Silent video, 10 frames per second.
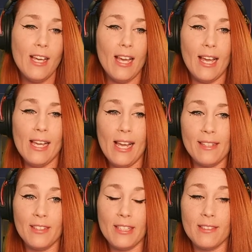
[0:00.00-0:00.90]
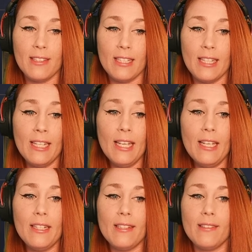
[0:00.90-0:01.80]
As you can see here,
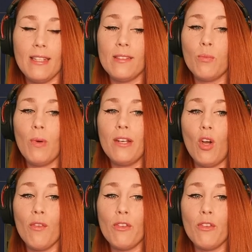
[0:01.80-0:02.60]
this is one of